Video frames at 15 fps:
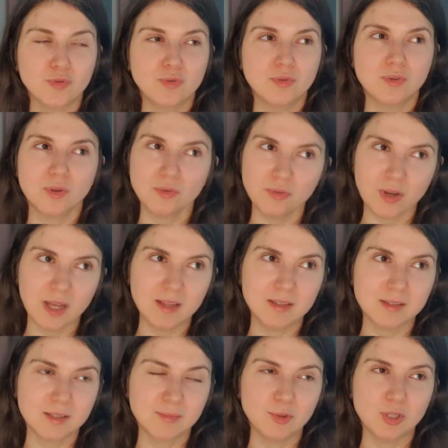
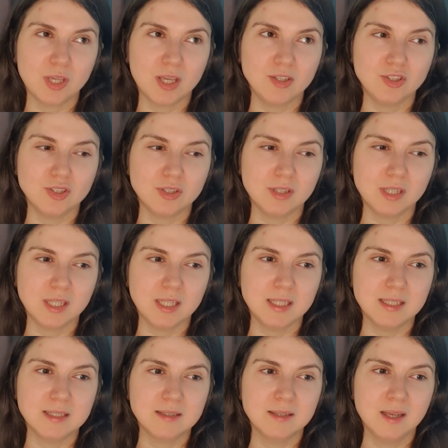nonviolent communication
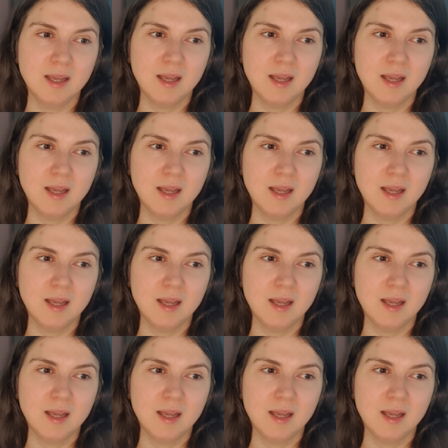is